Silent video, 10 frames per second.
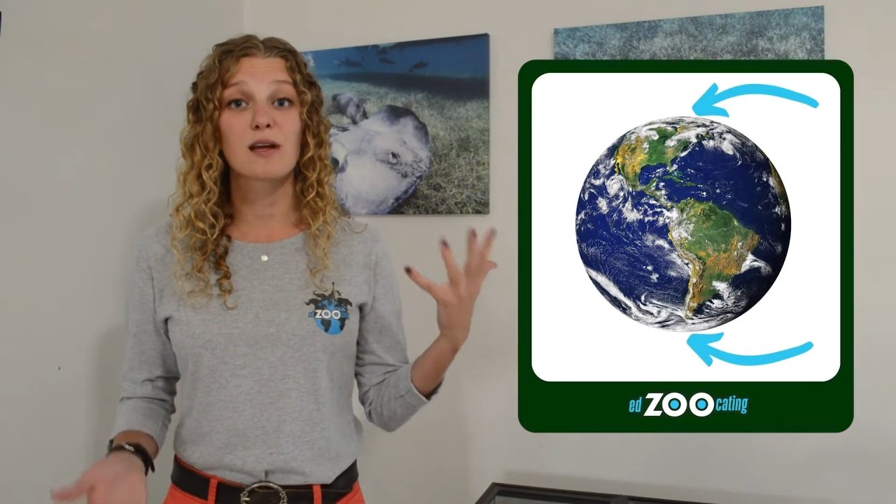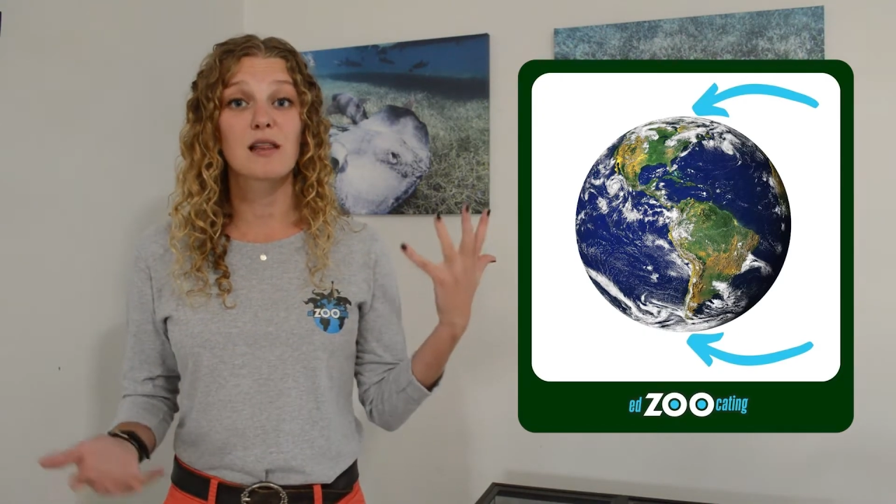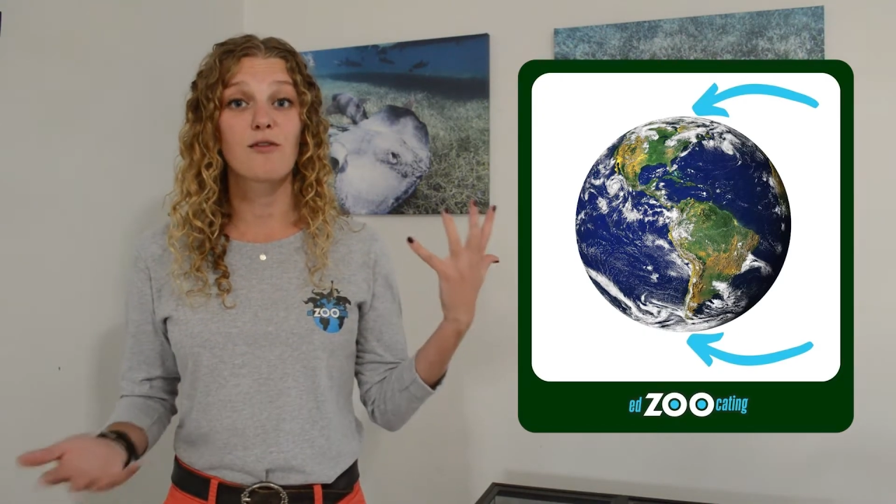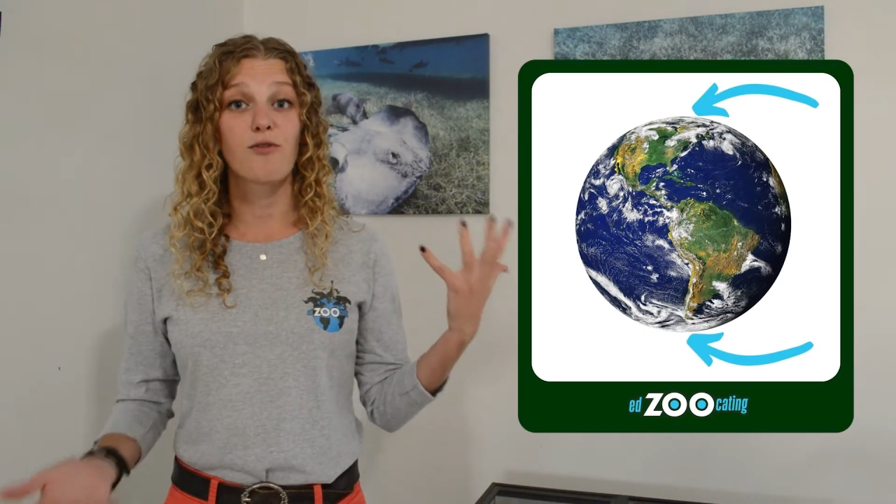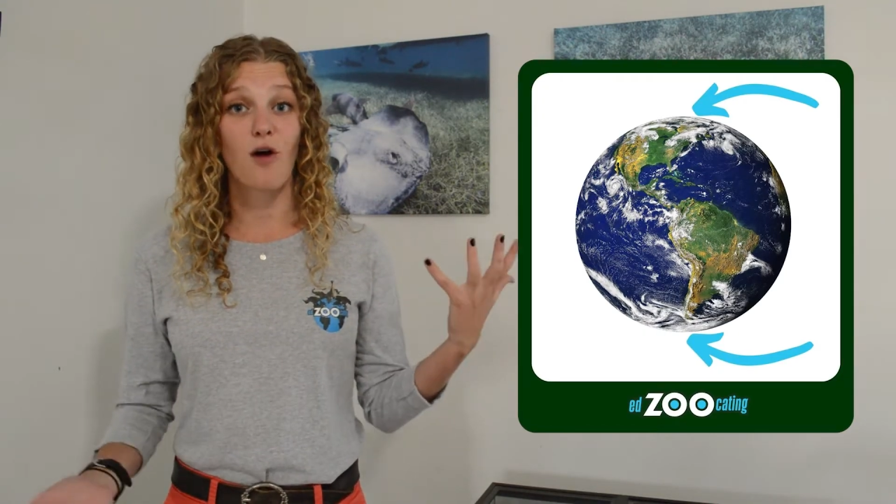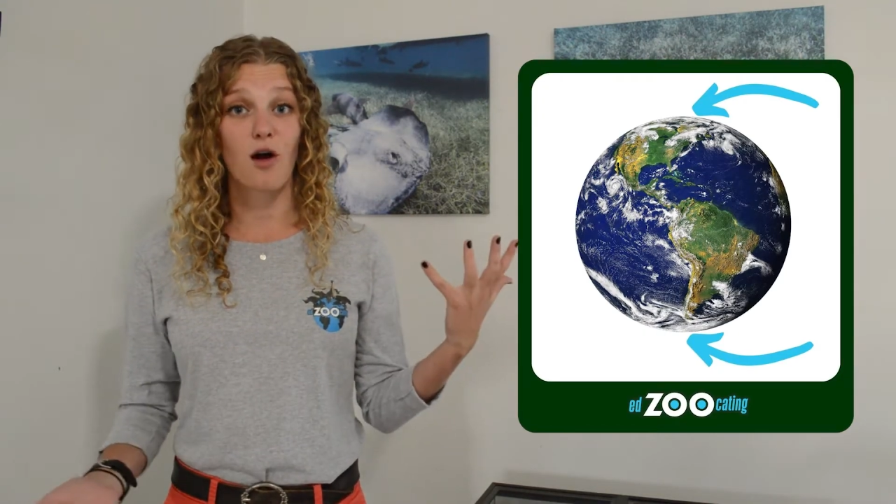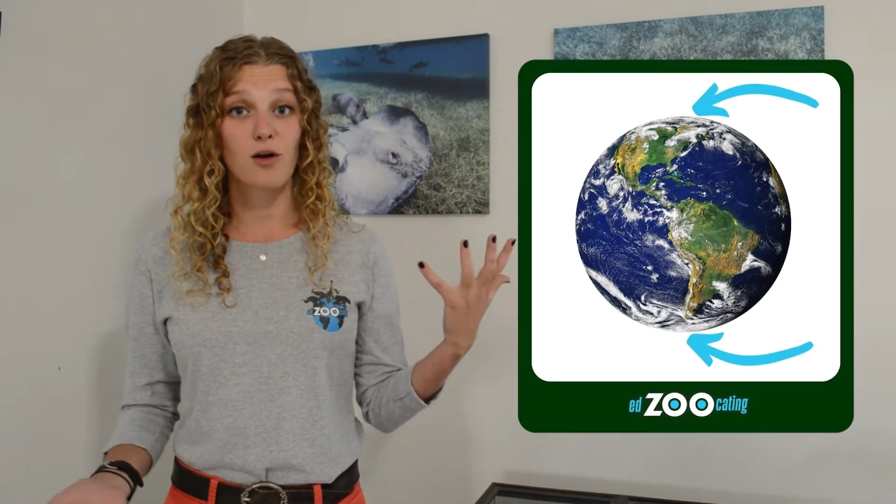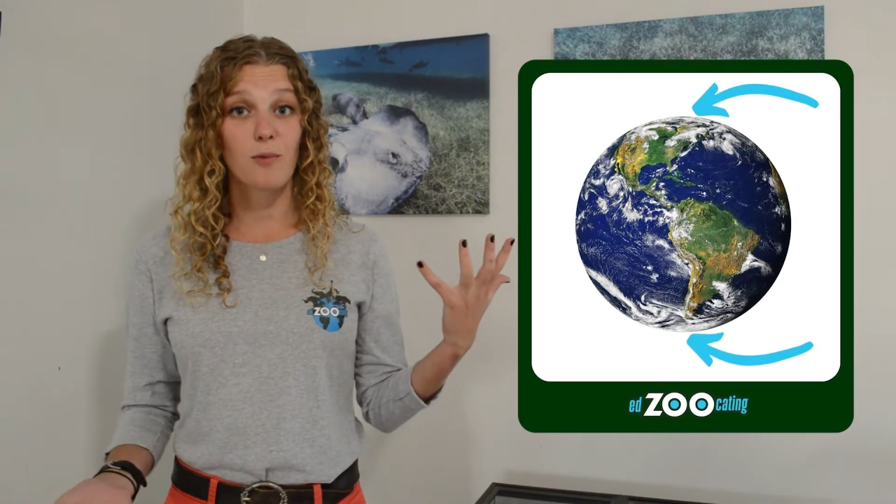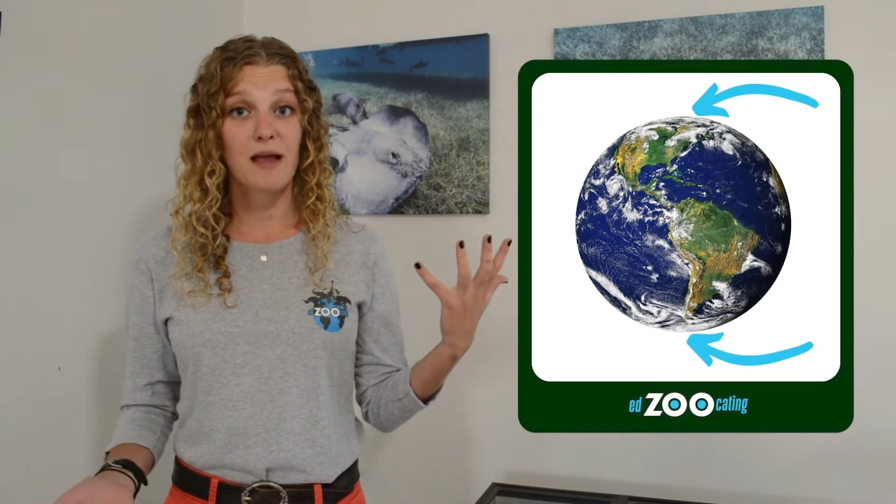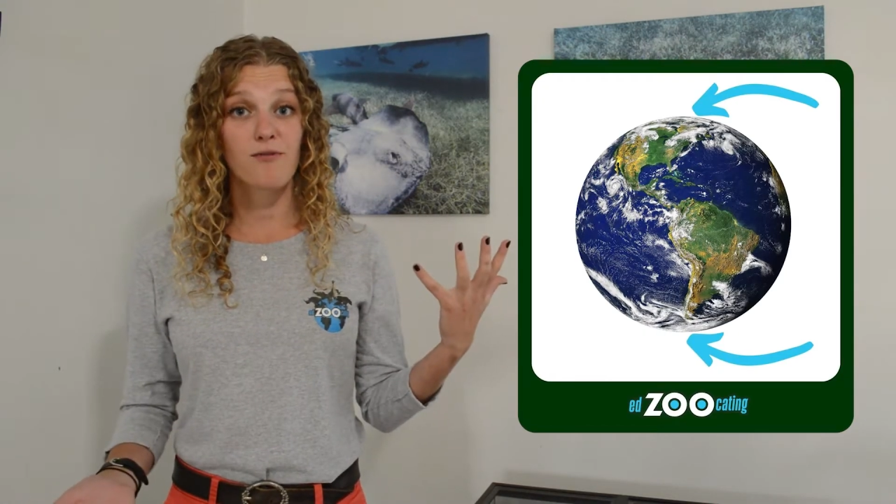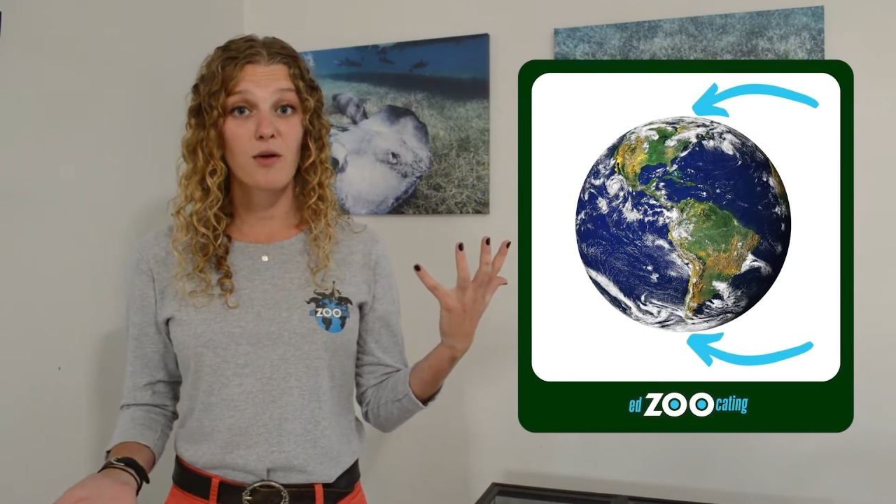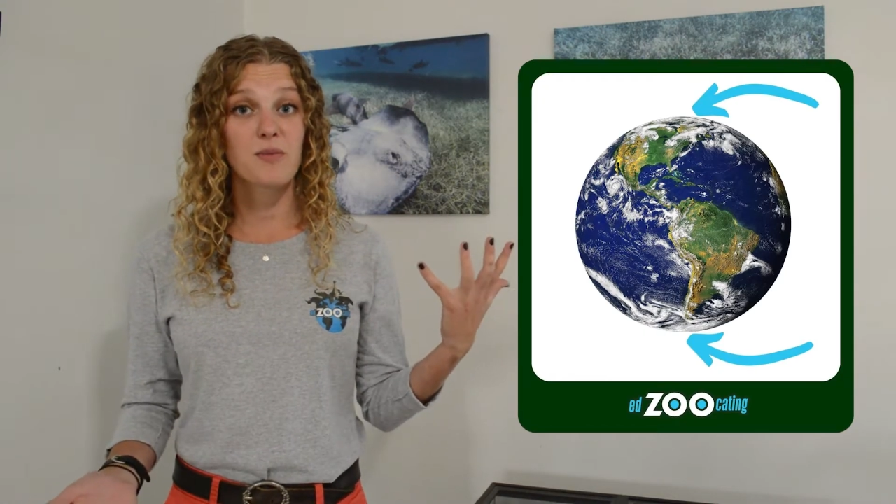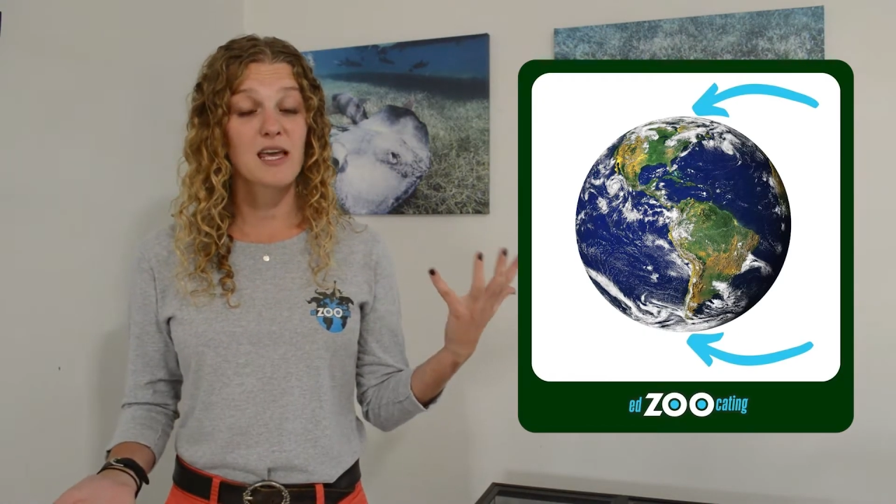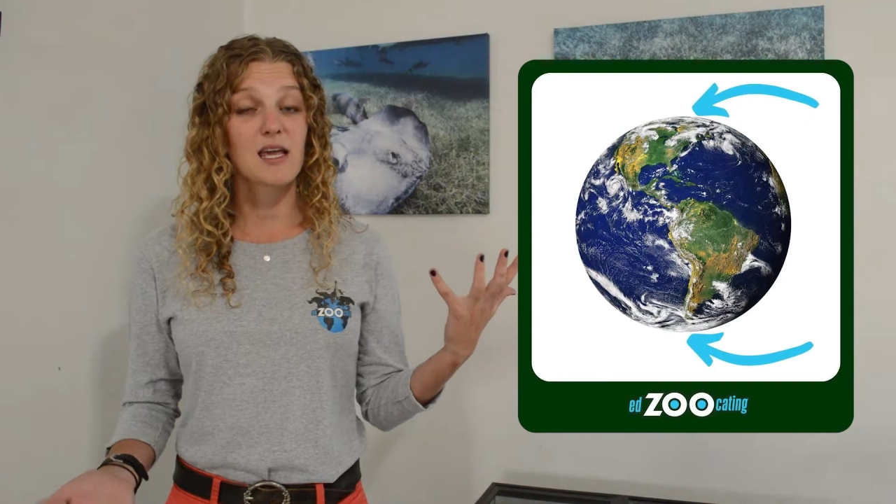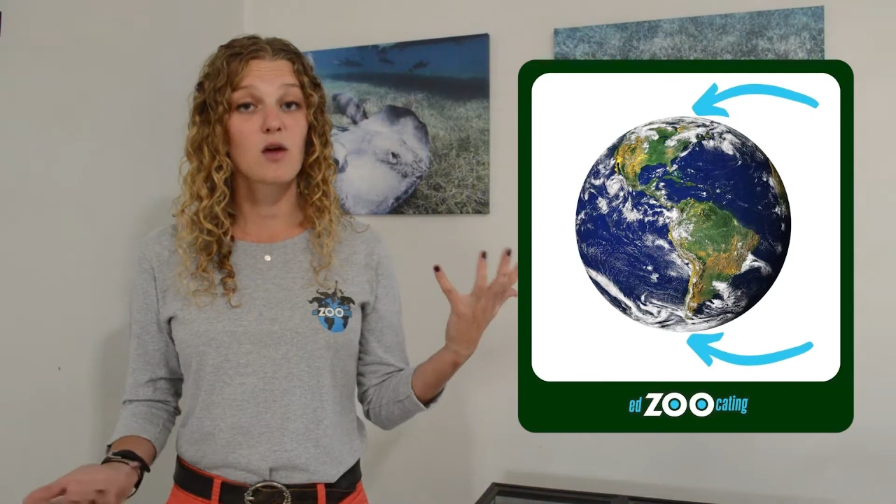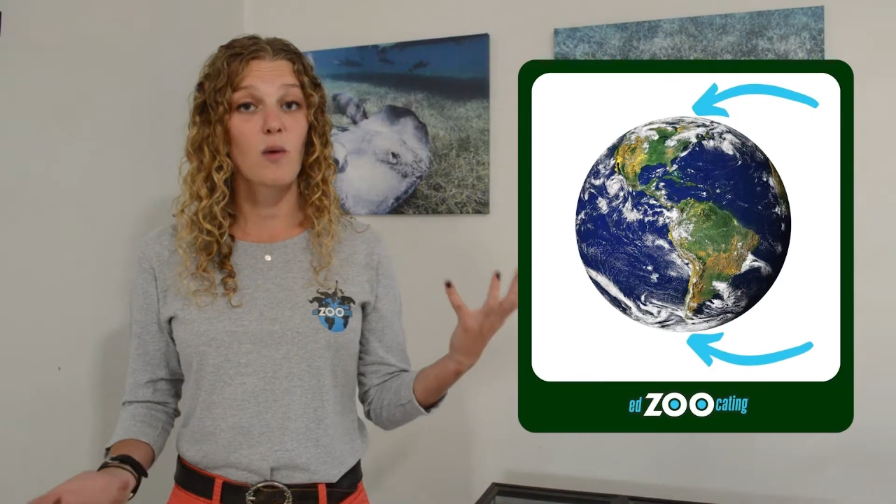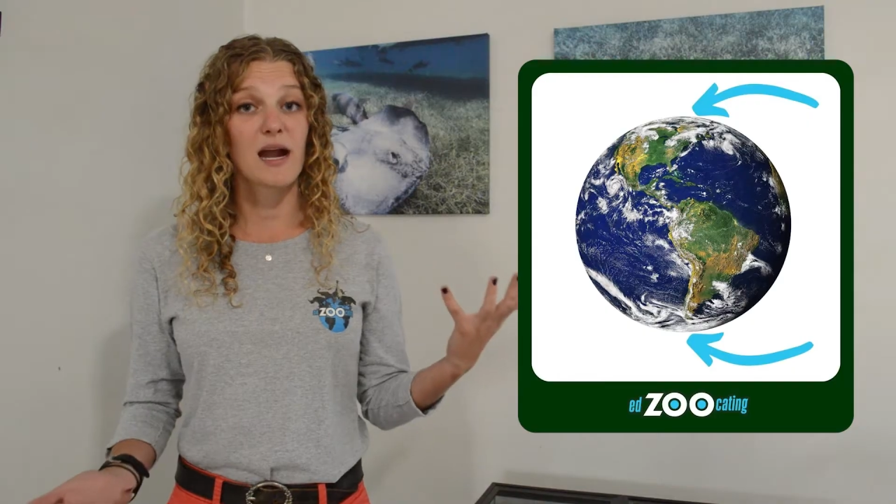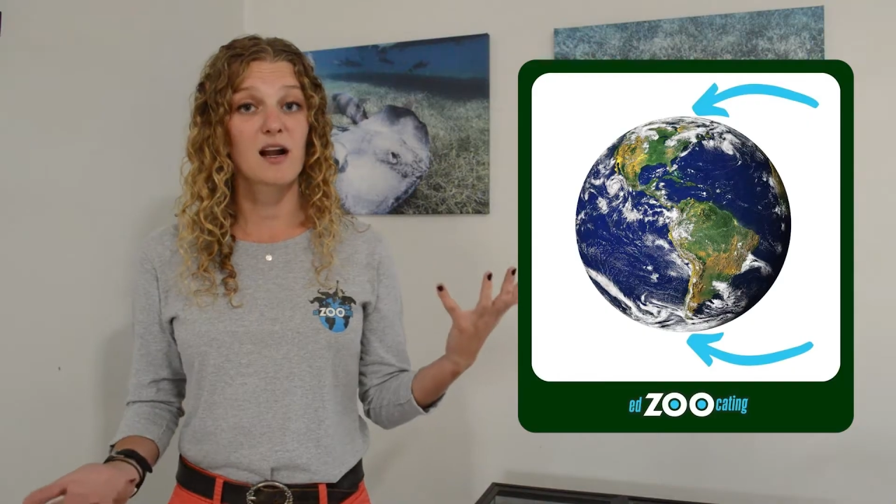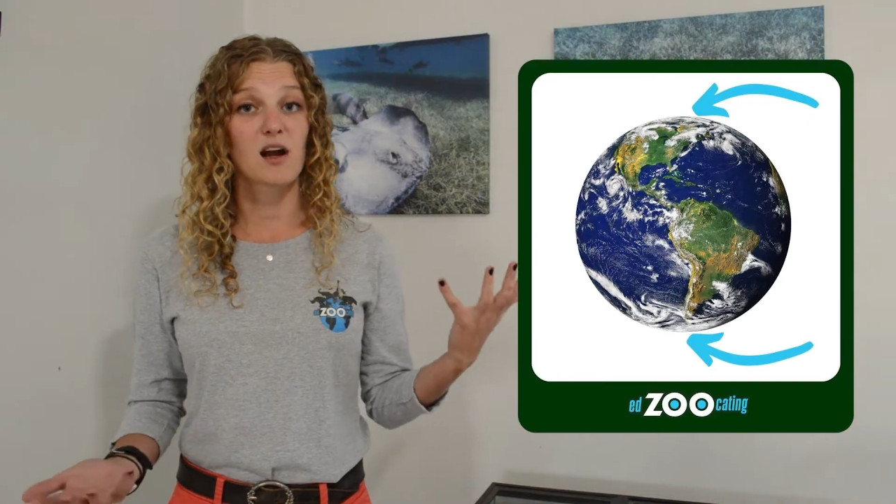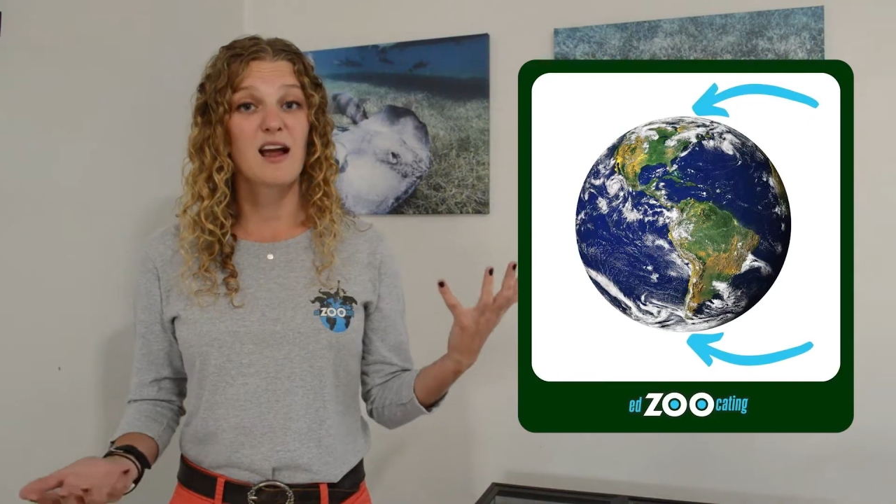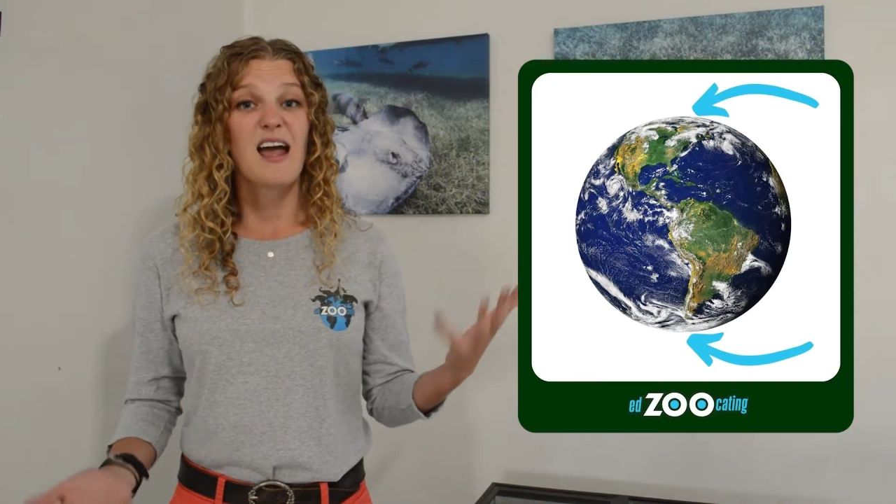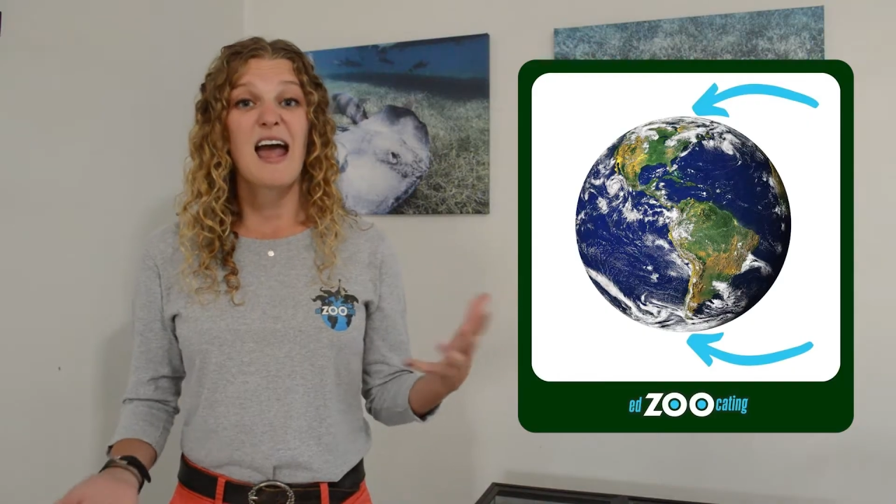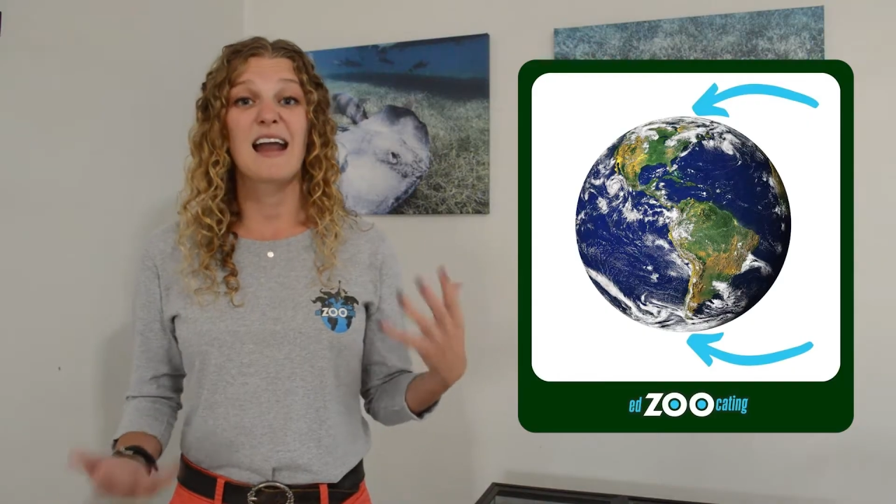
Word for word: really far away from the equator